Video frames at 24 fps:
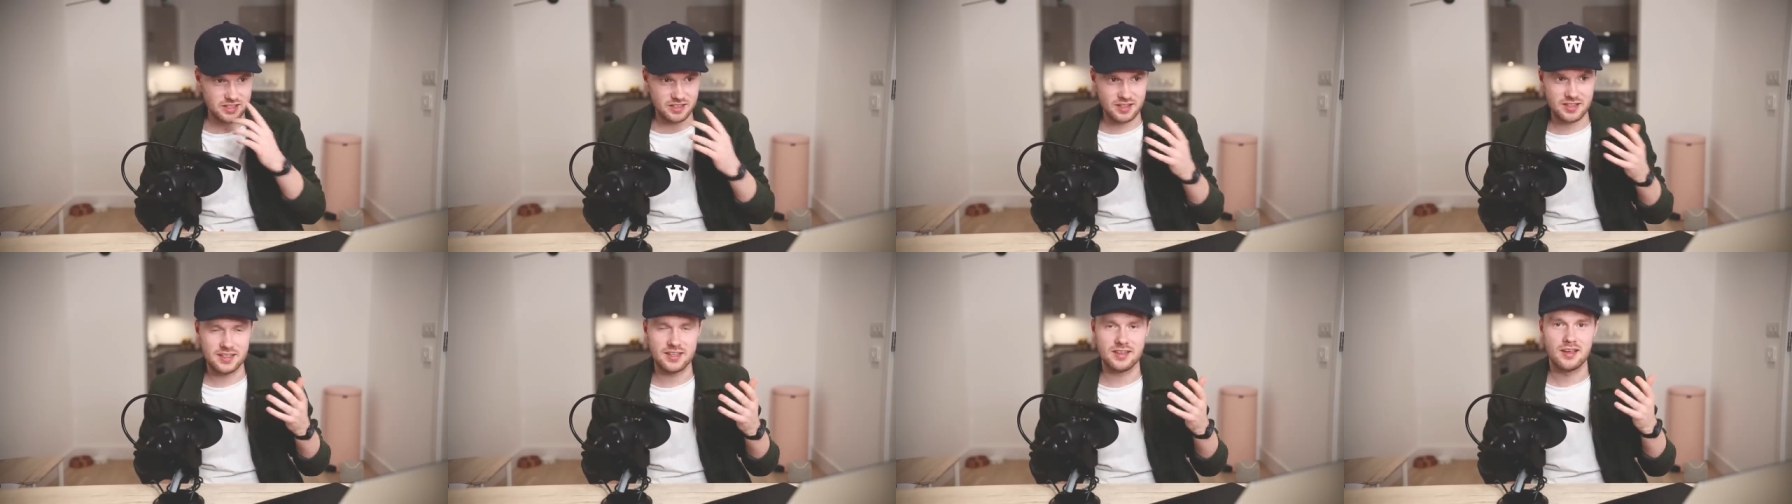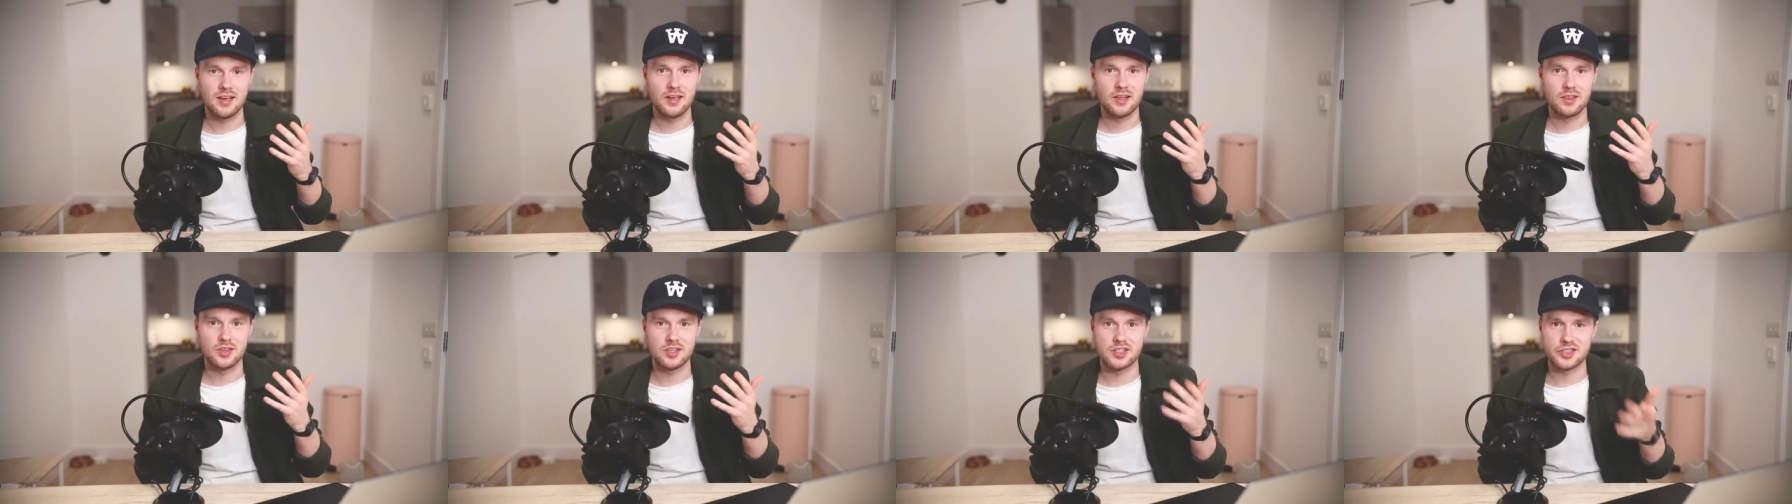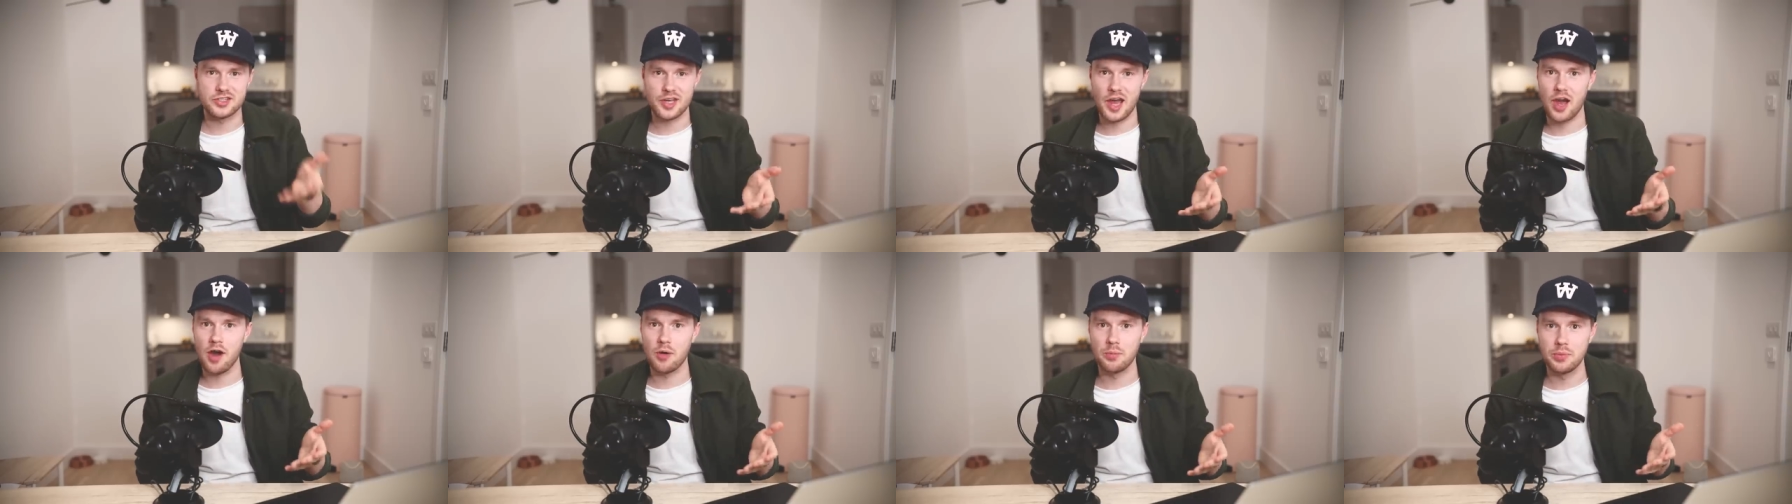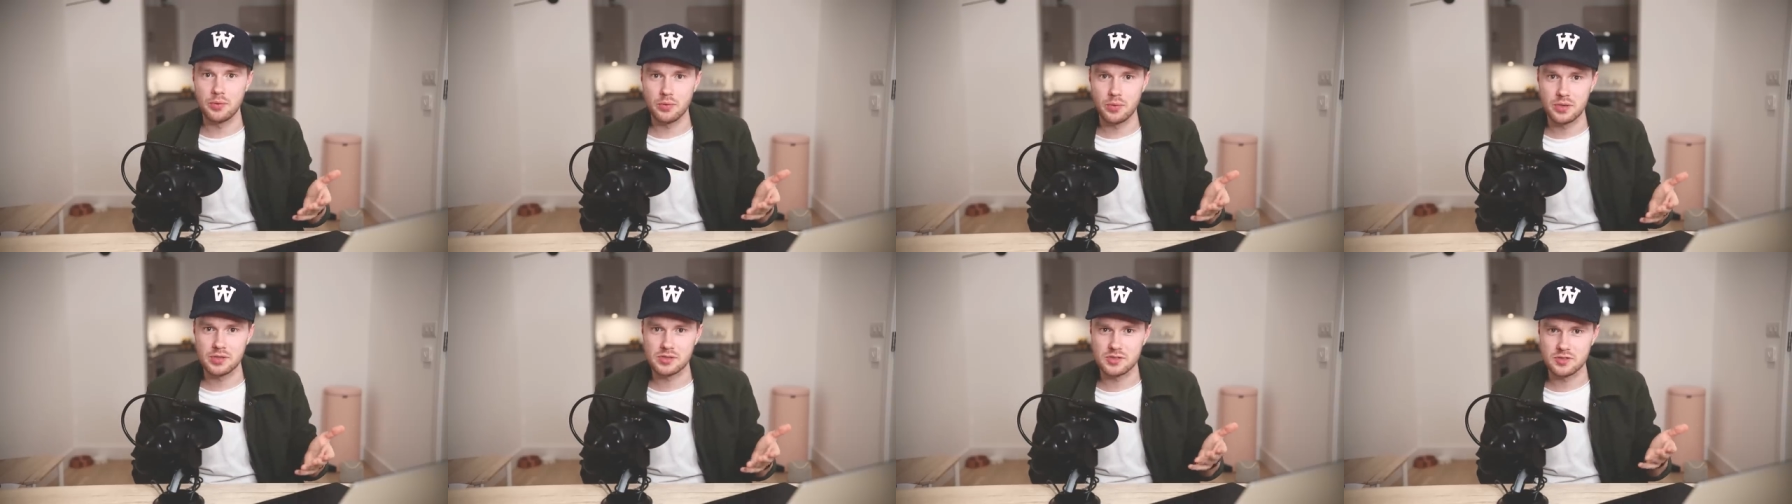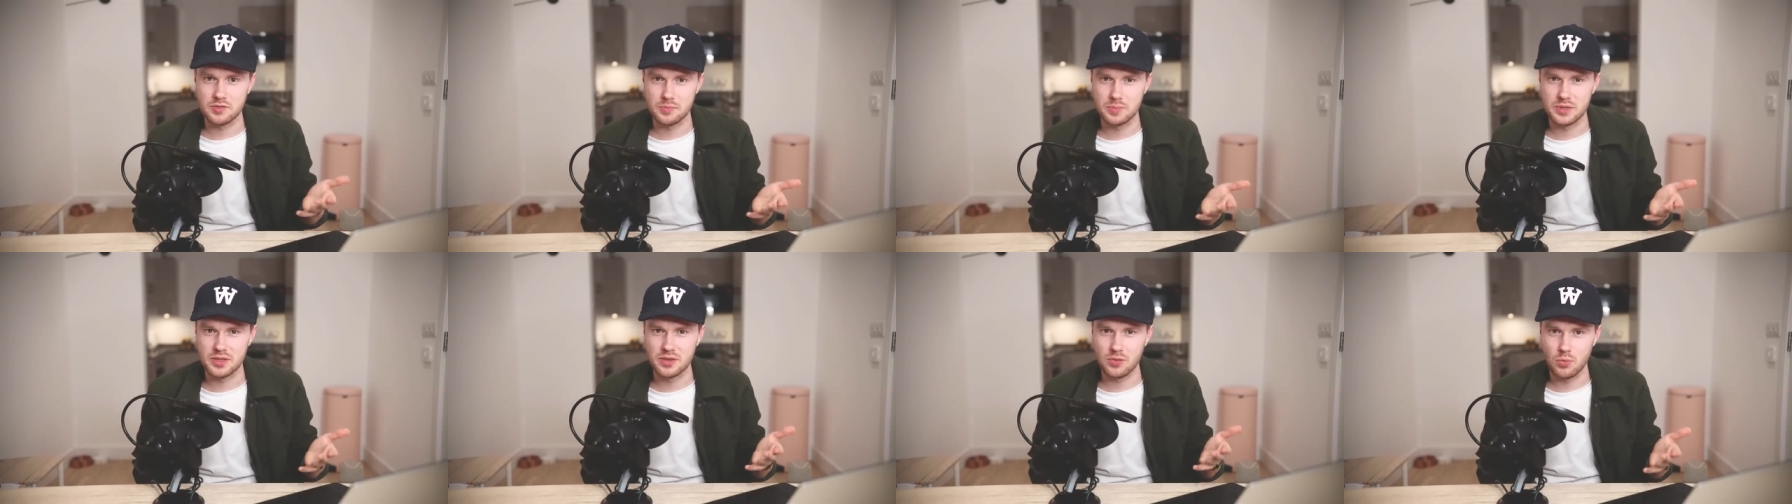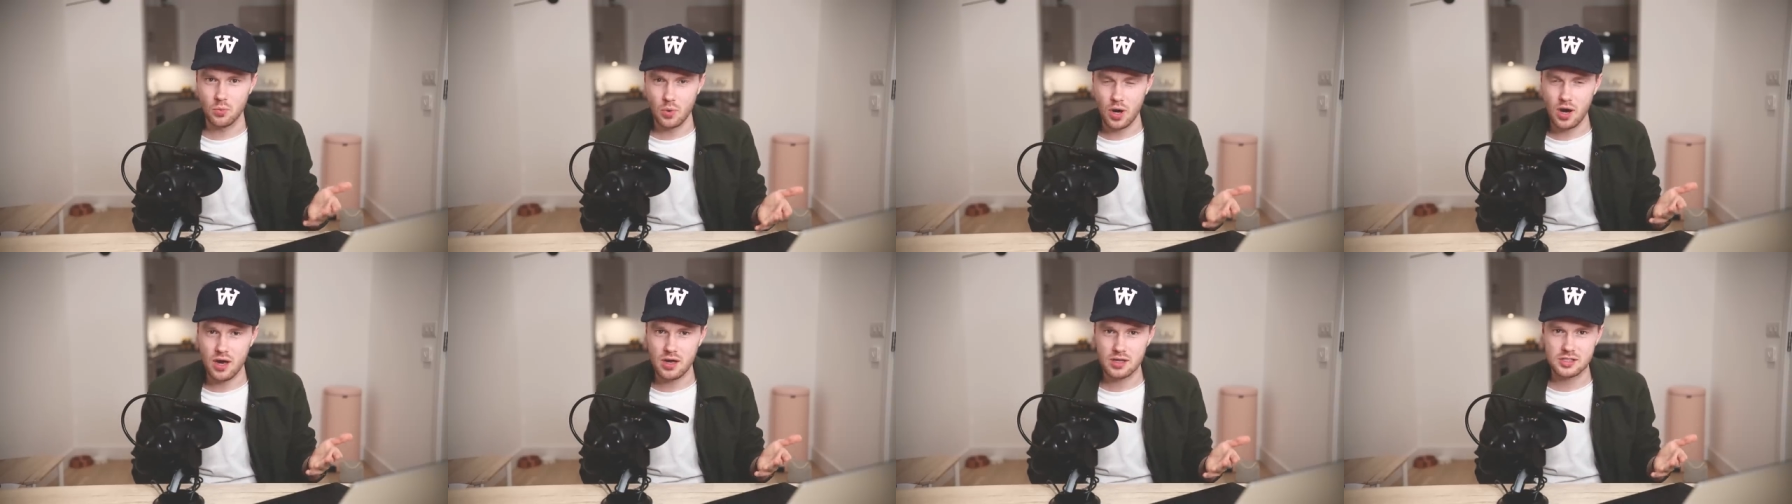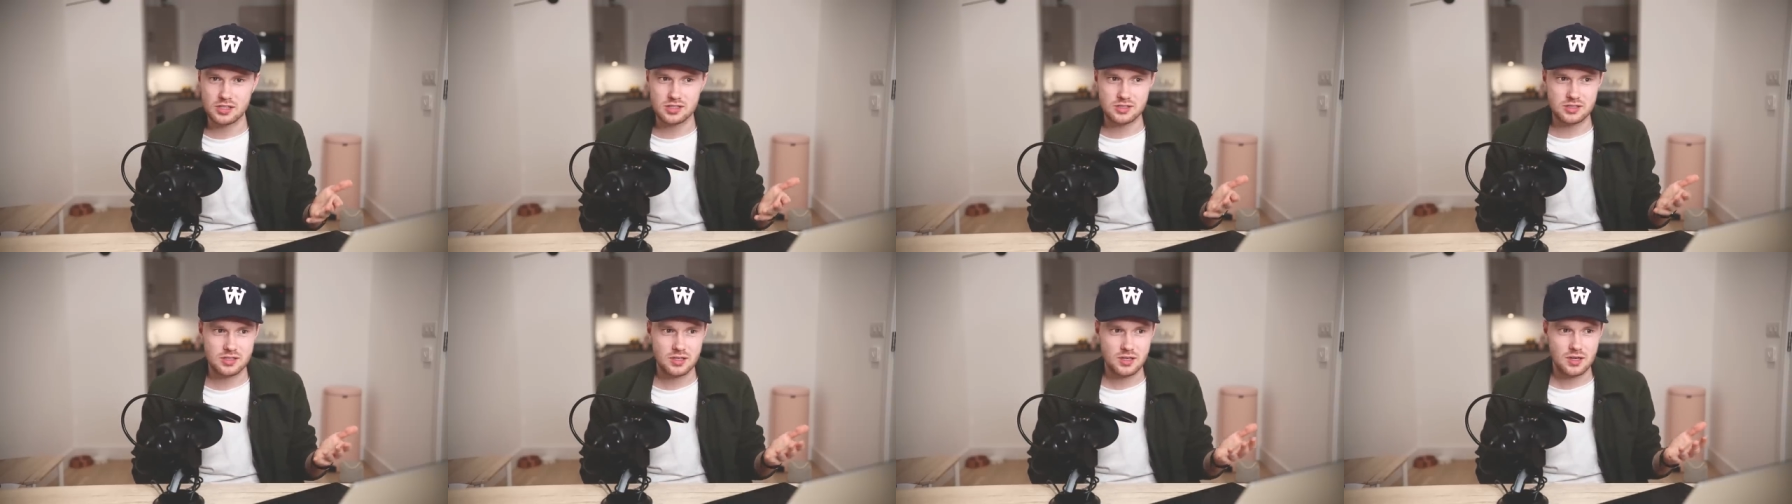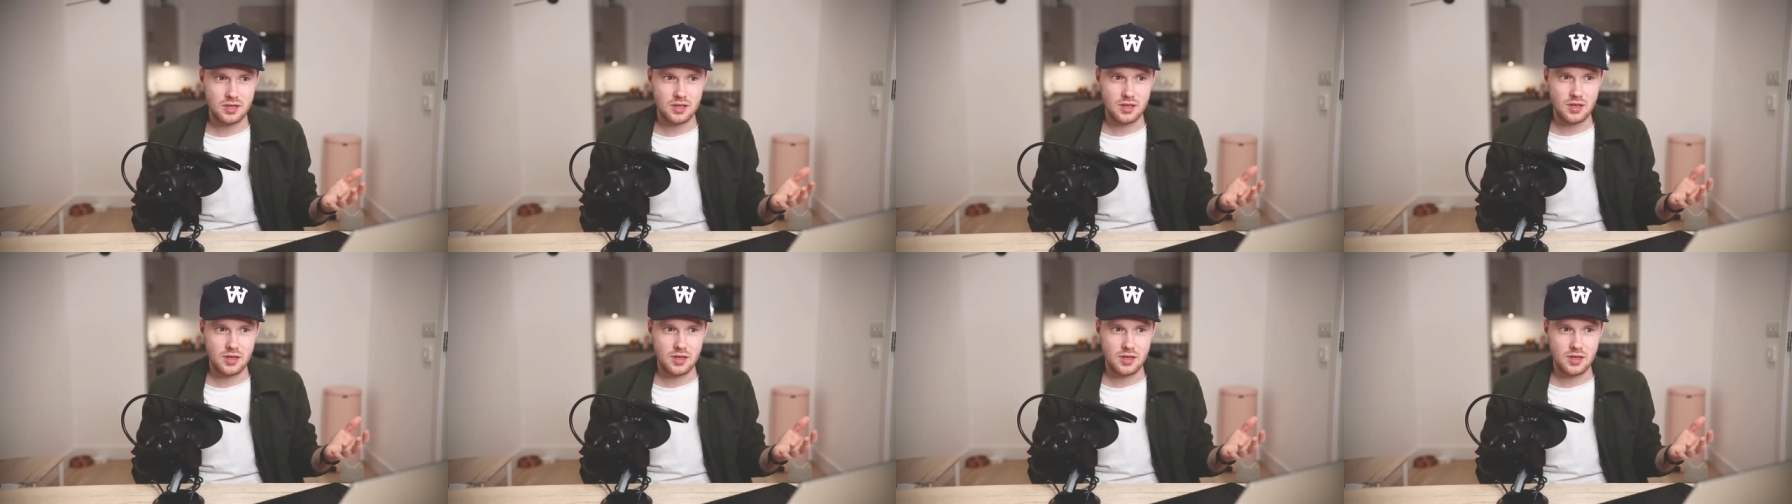I think the Sauber ones have been the worst.